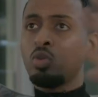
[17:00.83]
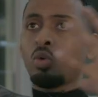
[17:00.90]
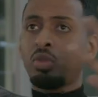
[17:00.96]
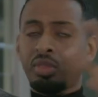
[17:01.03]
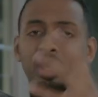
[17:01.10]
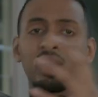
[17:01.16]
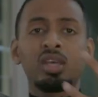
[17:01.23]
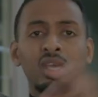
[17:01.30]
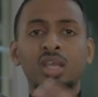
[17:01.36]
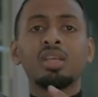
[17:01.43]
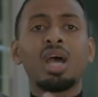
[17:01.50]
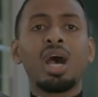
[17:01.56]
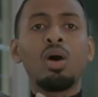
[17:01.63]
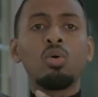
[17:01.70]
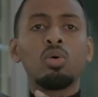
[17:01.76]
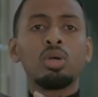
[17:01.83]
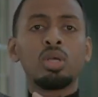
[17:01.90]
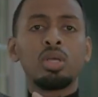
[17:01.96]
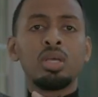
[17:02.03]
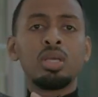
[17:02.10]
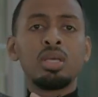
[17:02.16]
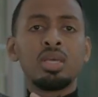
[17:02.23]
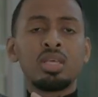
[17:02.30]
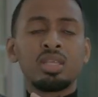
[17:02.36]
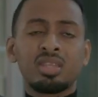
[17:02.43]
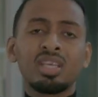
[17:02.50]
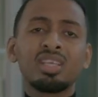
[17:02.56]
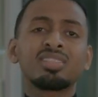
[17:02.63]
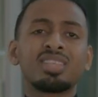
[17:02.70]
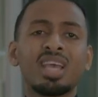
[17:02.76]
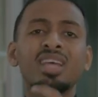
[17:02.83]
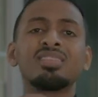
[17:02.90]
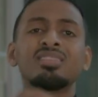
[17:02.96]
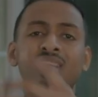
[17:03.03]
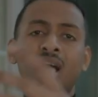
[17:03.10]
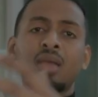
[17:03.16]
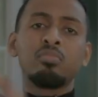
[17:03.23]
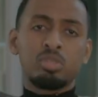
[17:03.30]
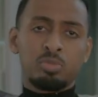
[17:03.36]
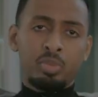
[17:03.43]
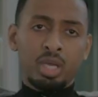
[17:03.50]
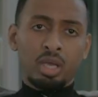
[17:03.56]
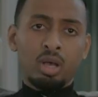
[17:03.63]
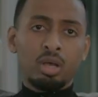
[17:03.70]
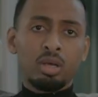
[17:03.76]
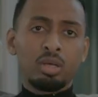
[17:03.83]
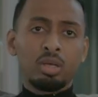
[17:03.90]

you're thinking now, think 10 times bigger.